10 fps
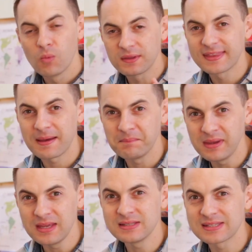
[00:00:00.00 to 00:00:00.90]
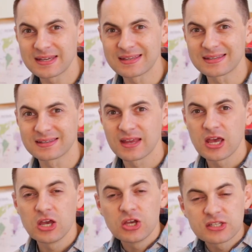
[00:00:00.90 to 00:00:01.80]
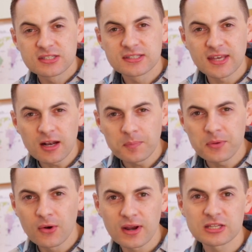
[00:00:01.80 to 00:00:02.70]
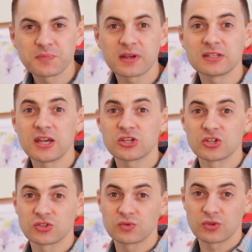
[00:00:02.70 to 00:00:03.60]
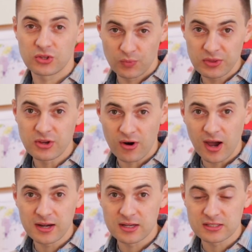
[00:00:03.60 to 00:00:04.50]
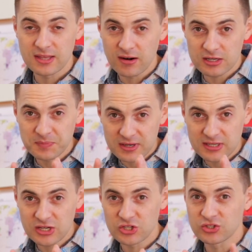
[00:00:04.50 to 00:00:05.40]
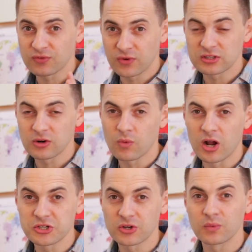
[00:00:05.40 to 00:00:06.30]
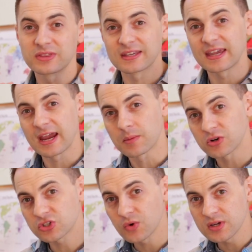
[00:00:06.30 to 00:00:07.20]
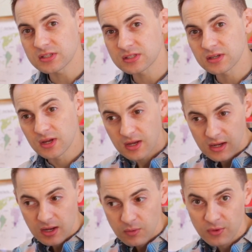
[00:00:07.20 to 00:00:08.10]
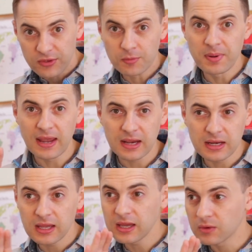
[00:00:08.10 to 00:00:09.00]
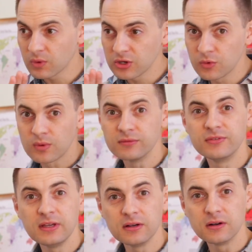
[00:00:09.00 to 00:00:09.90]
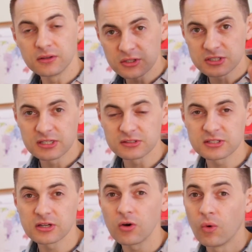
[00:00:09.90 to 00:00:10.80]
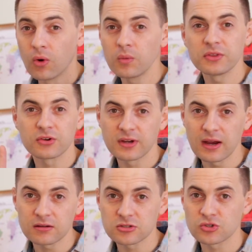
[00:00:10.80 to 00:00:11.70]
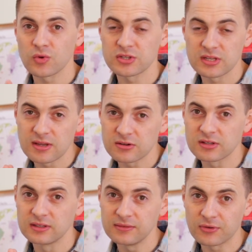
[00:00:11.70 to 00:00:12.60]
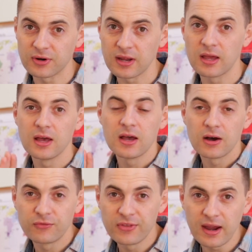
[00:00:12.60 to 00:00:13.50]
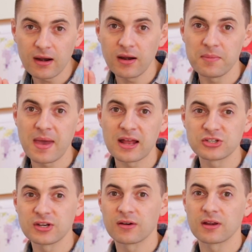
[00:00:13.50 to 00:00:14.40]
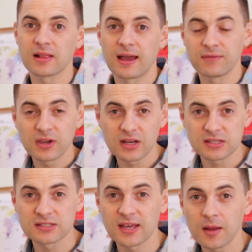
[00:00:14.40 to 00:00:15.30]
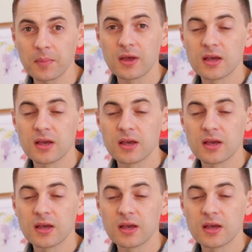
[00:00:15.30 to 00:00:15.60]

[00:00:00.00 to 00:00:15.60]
What that means is set up your expectations with your audience, their expectations of what they're watching, with the camera choice, with your panning and what you reveal, your tilting, or with your character choice and their delivery of their imaginary life. You're going to set up